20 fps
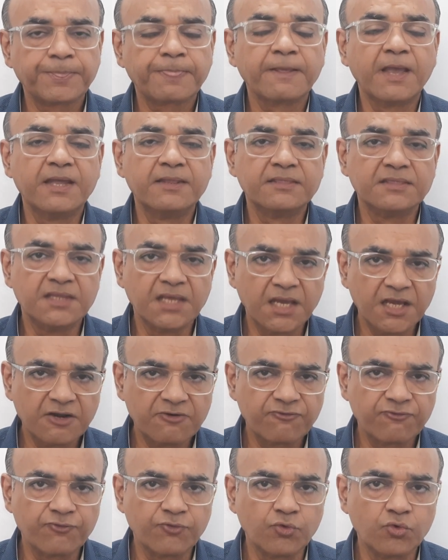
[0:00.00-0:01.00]
And
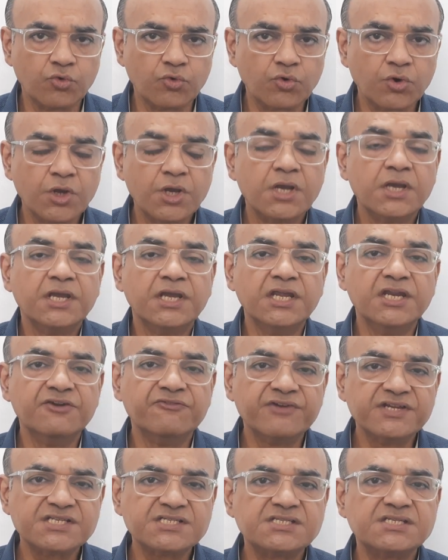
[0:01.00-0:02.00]
therefore,
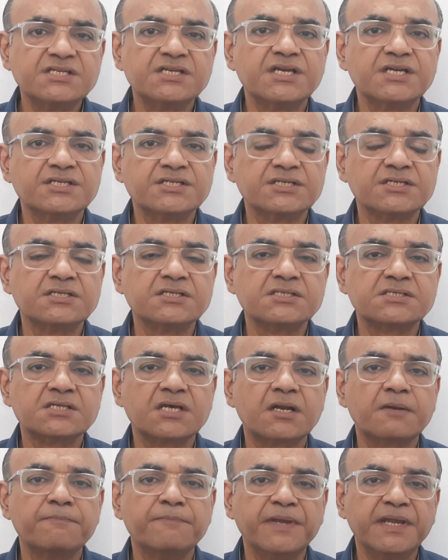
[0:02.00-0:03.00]
investigations
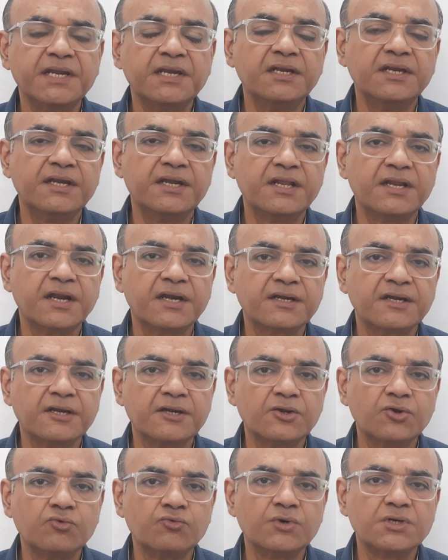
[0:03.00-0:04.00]
are mainly
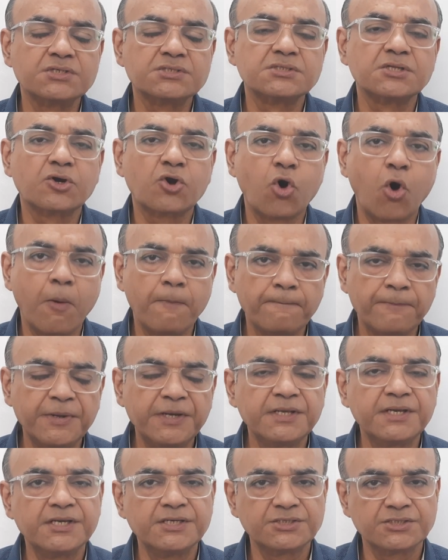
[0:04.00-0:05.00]
directed towards the
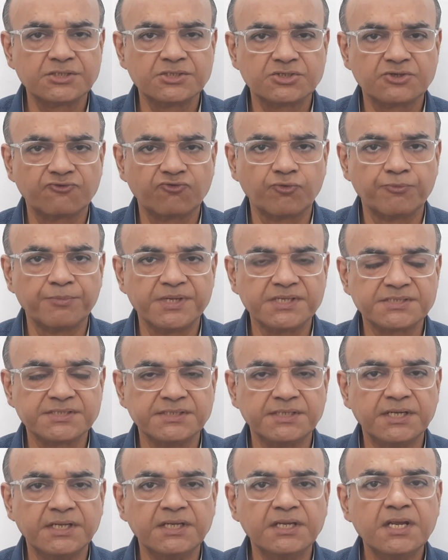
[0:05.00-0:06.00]
complications of
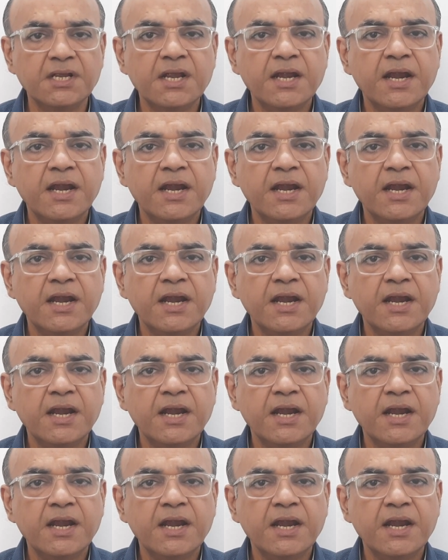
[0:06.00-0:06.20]
obesity,